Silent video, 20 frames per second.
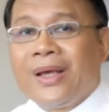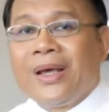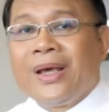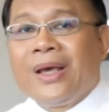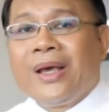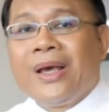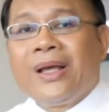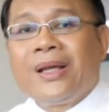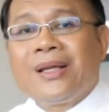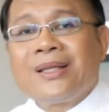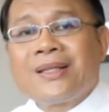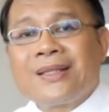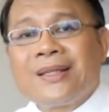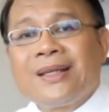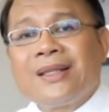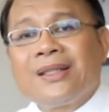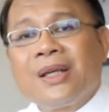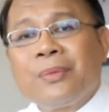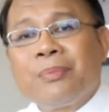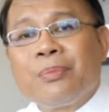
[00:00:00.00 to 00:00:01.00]
It is not
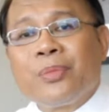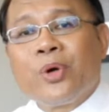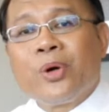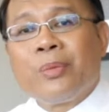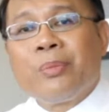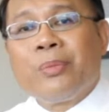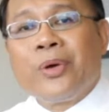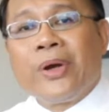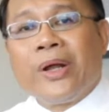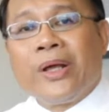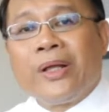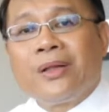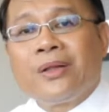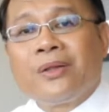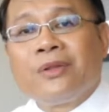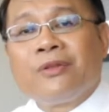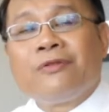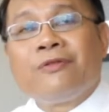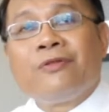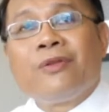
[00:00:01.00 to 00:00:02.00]
appropriate to
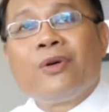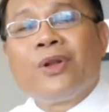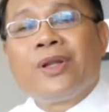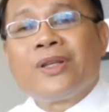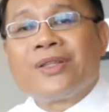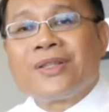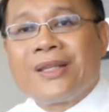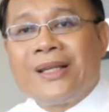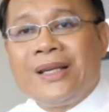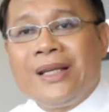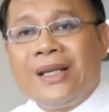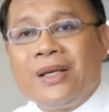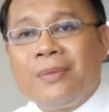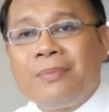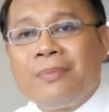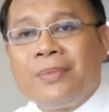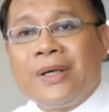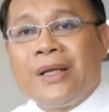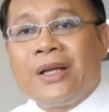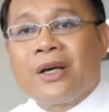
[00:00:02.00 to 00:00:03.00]
fall asleep
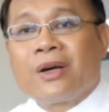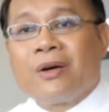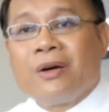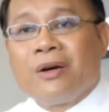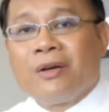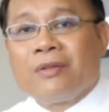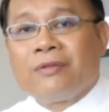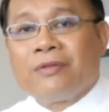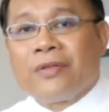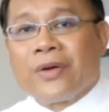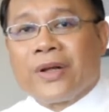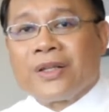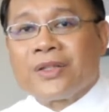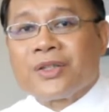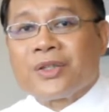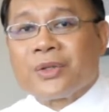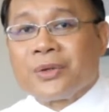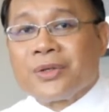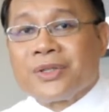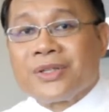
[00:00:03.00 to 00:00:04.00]
in a conference
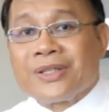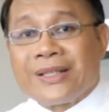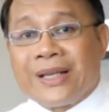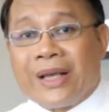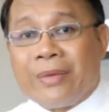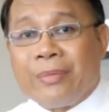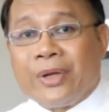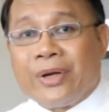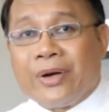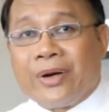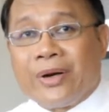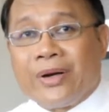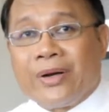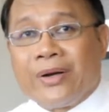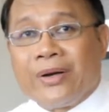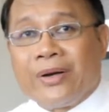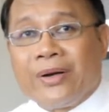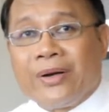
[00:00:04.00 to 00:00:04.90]
or seminar.